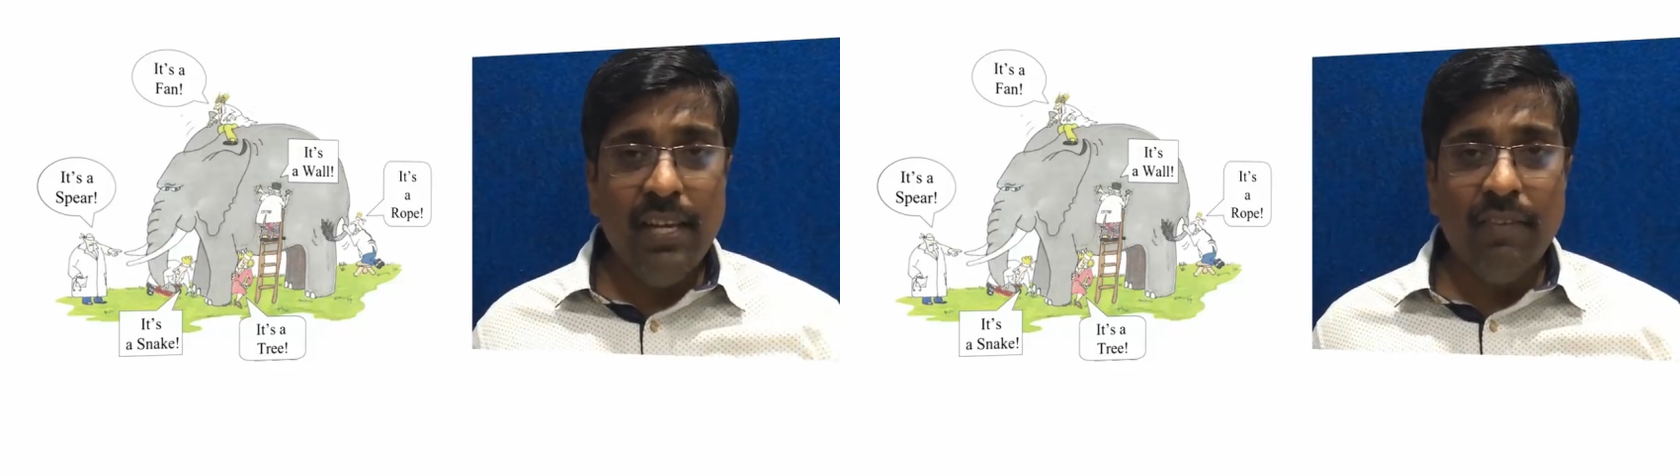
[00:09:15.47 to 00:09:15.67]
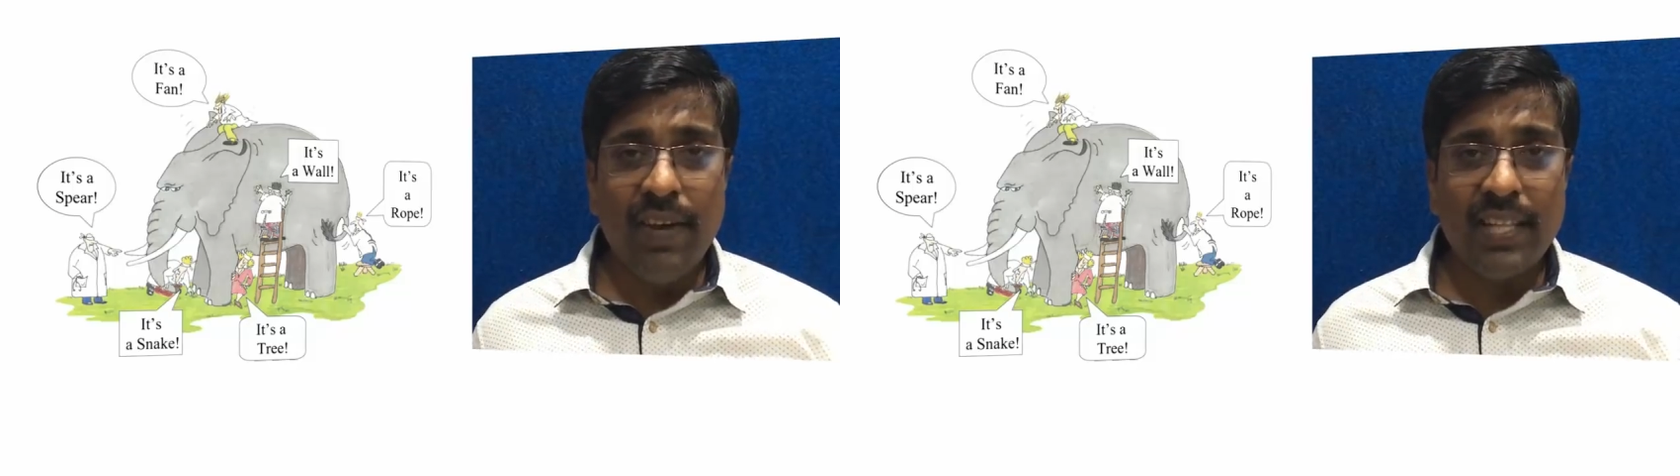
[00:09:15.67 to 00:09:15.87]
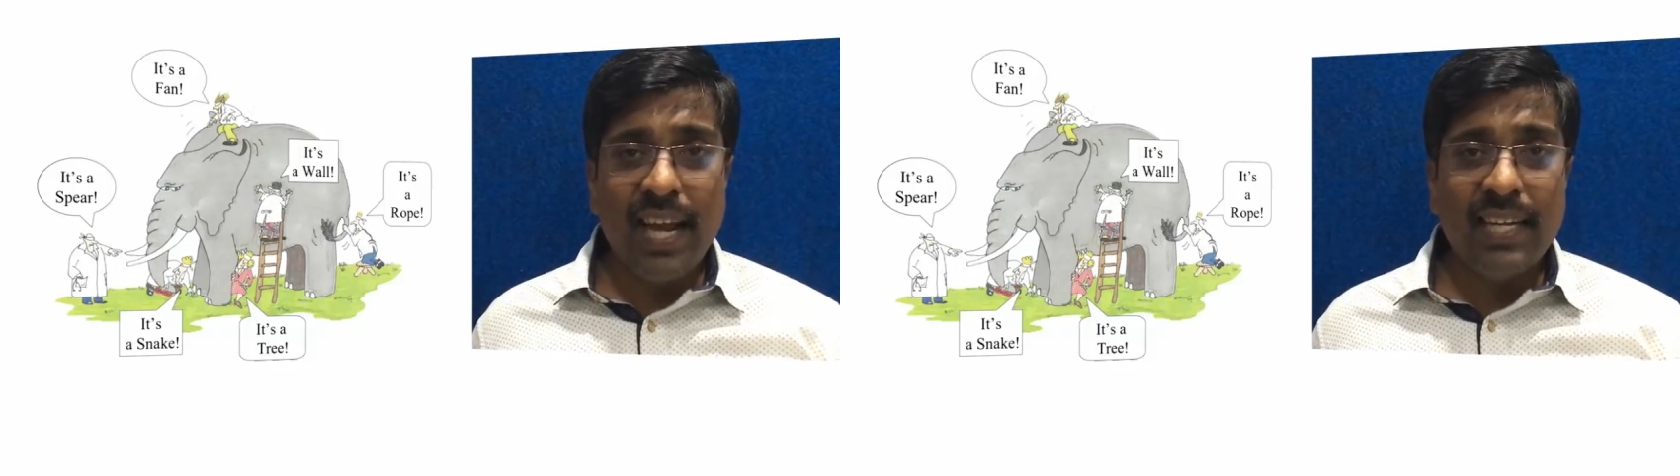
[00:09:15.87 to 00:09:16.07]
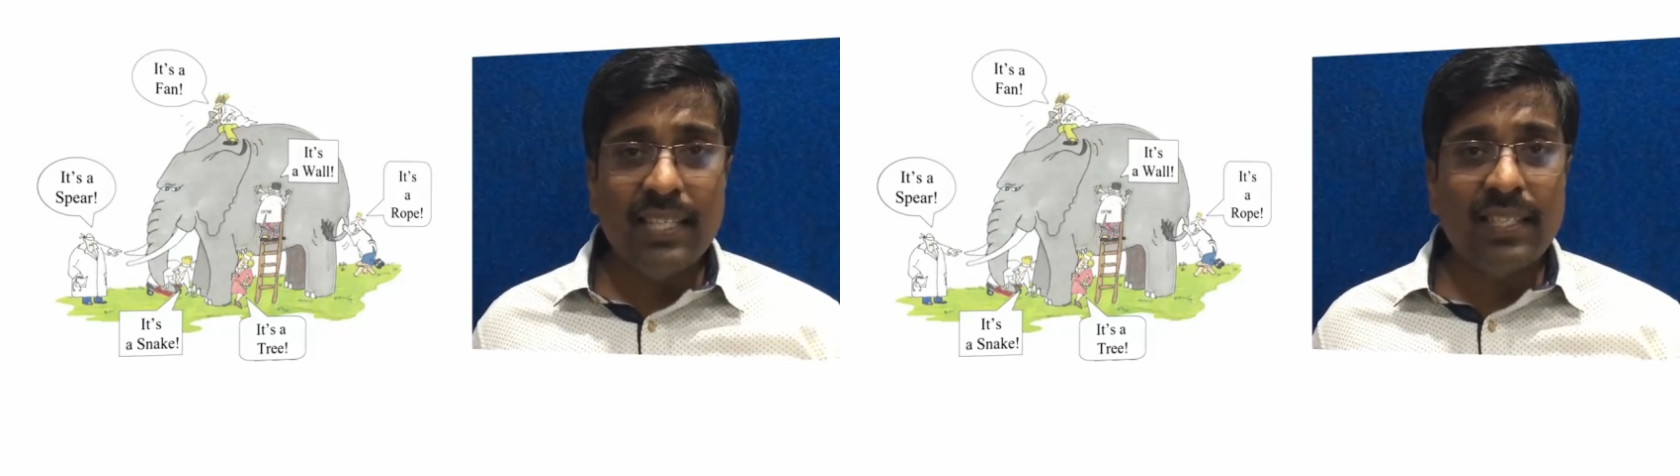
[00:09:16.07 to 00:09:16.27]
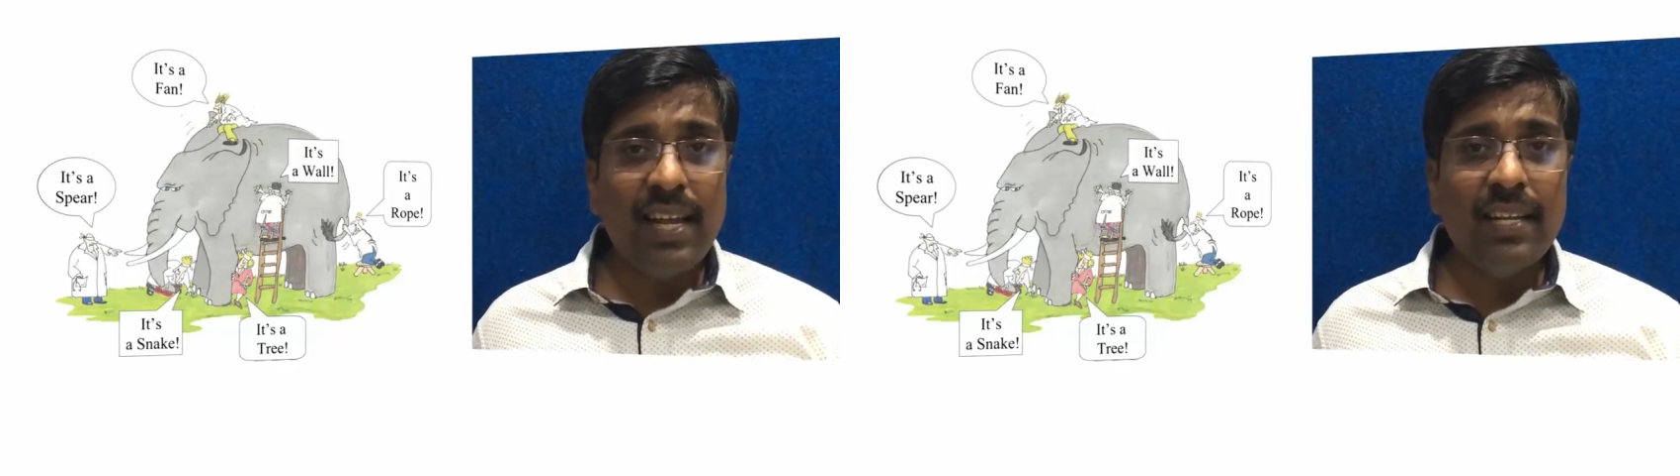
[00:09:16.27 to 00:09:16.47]
where they
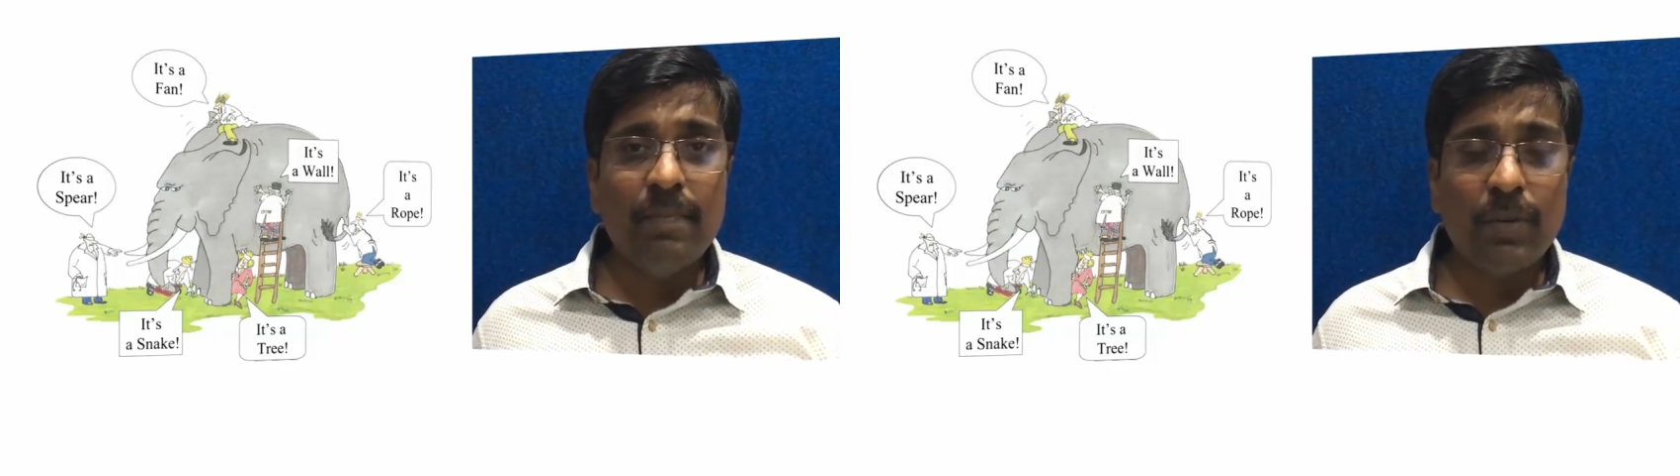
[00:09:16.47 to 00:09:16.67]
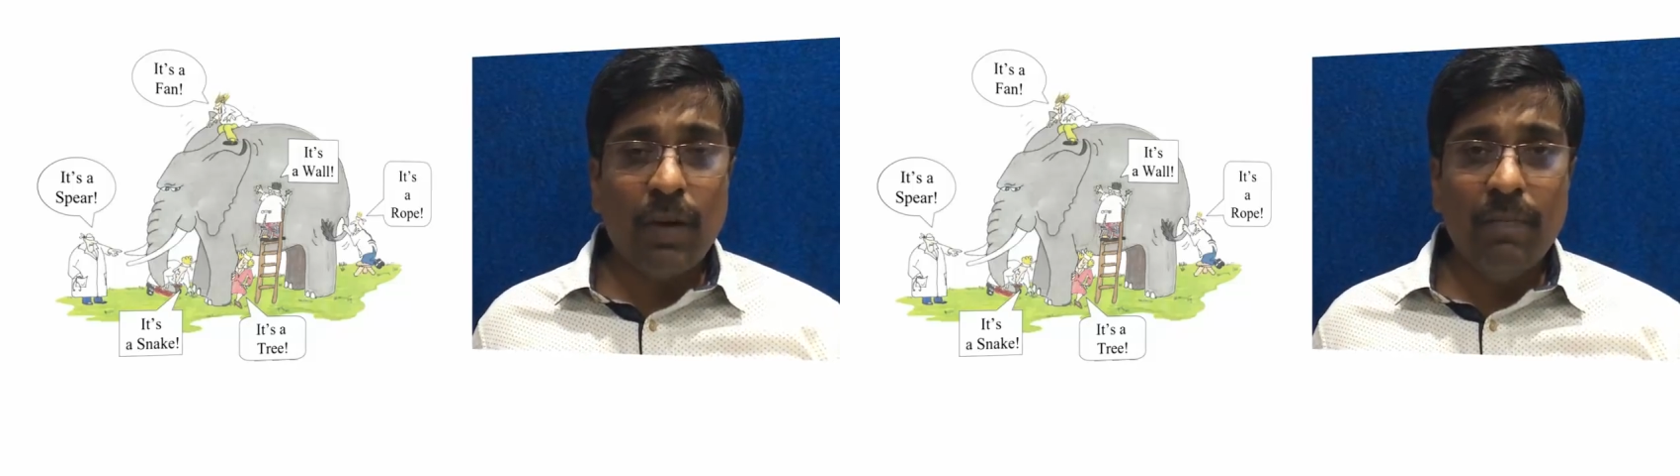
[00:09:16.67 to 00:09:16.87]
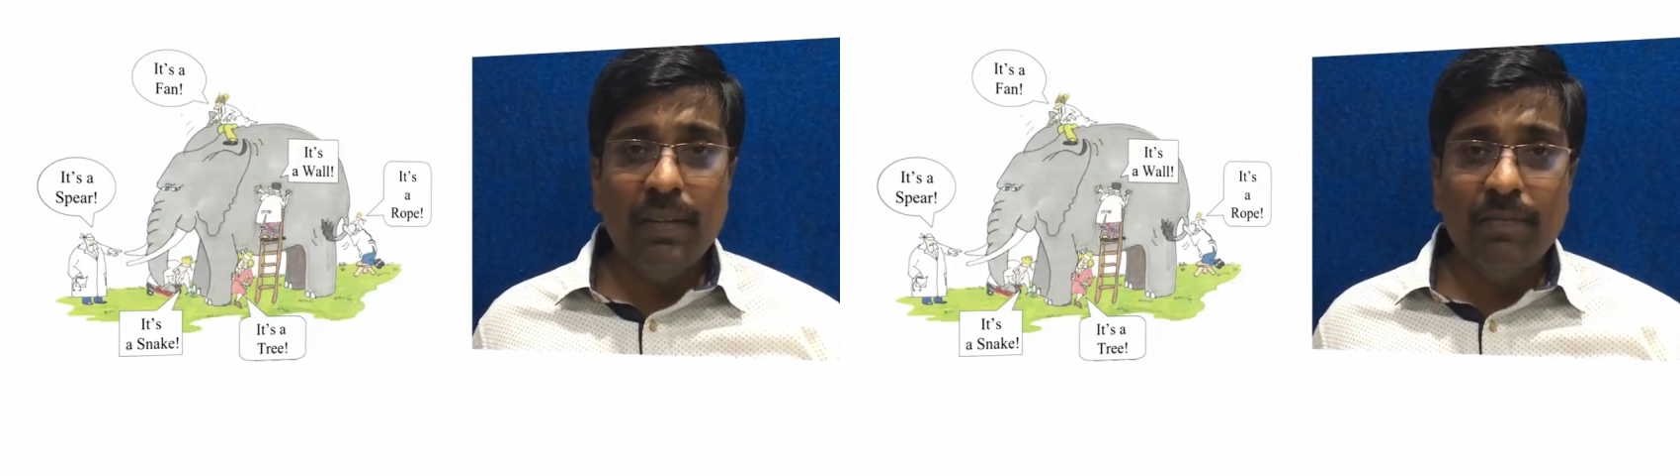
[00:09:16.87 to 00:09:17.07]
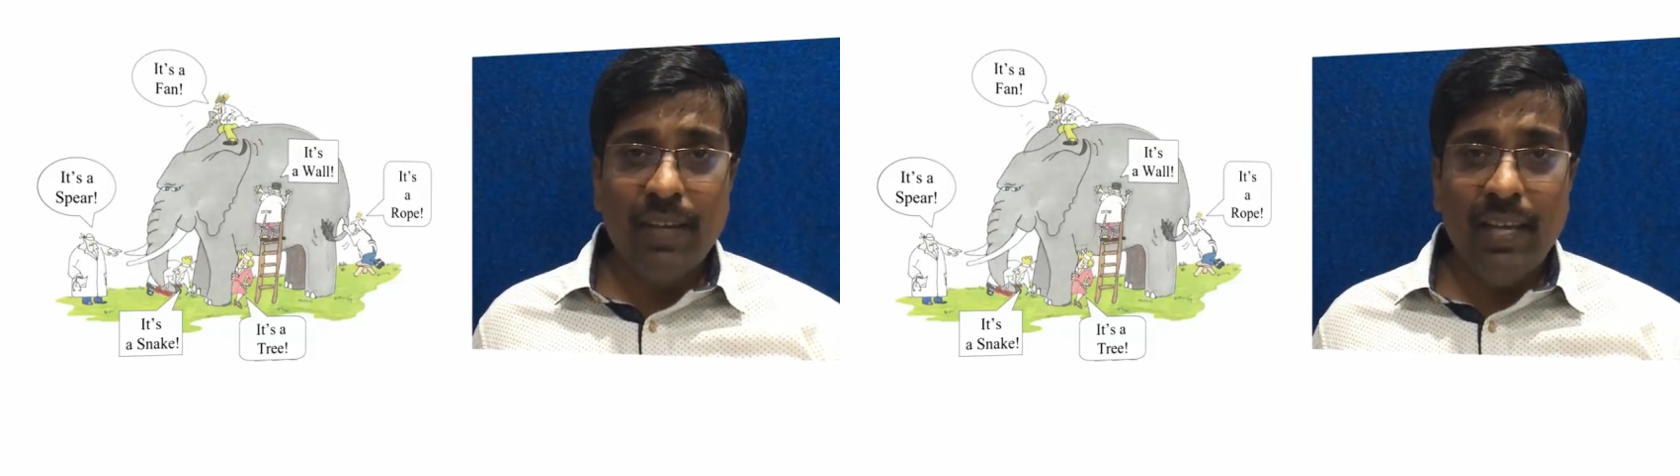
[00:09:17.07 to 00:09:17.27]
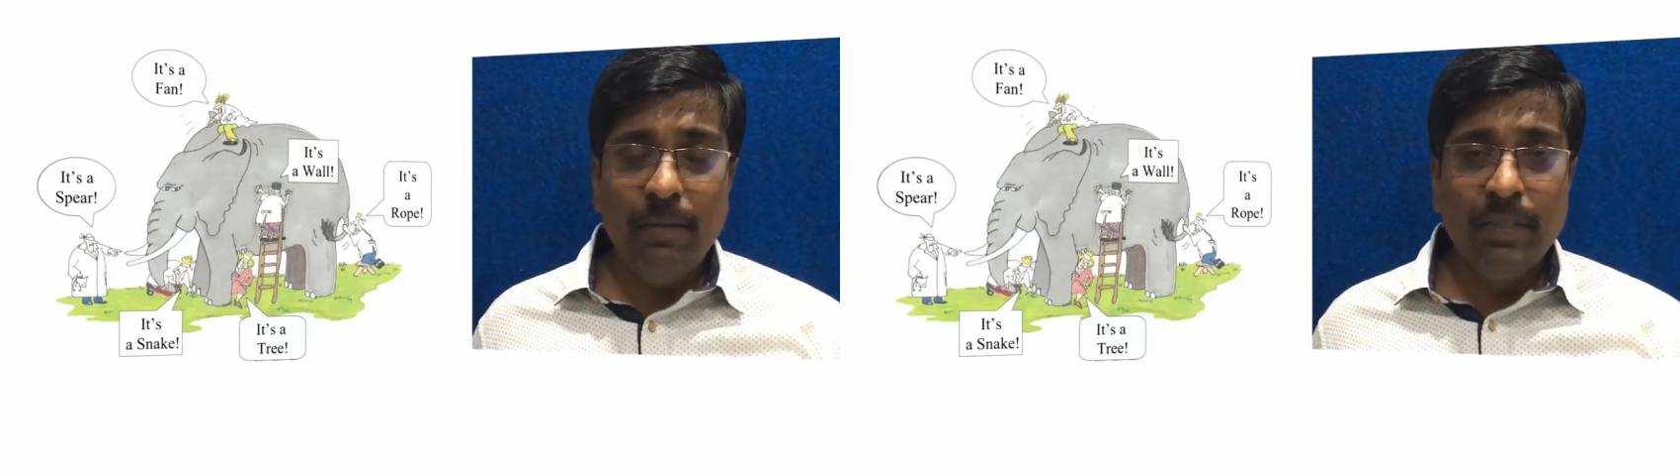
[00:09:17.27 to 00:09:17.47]
understand the problem
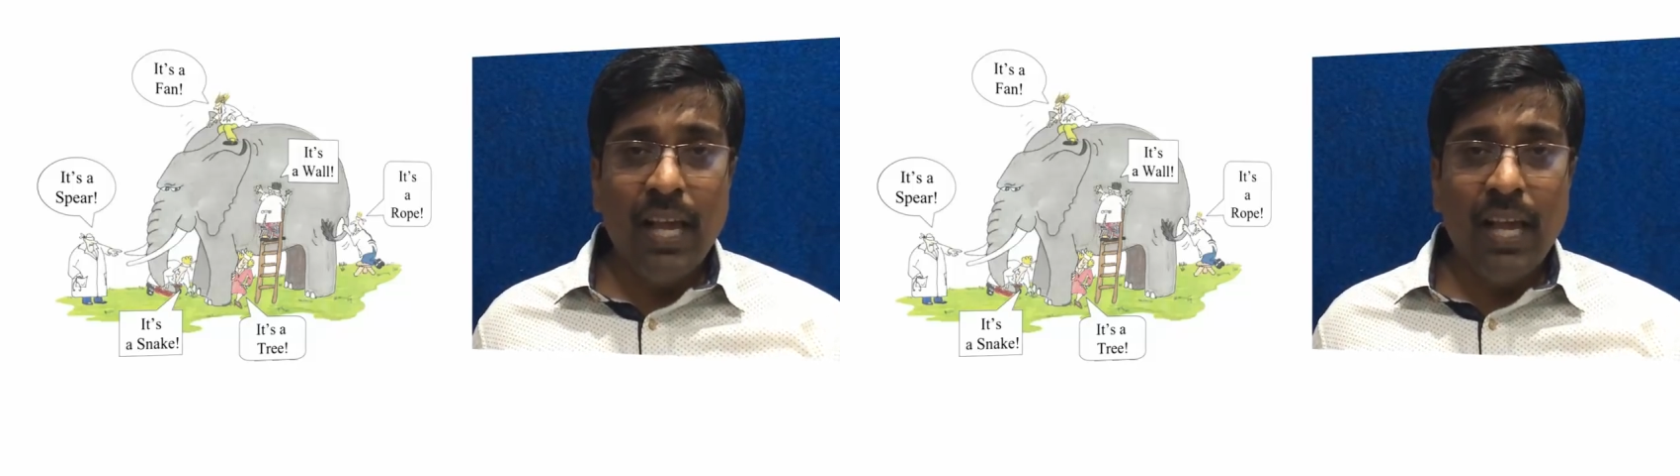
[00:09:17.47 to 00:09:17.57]
well,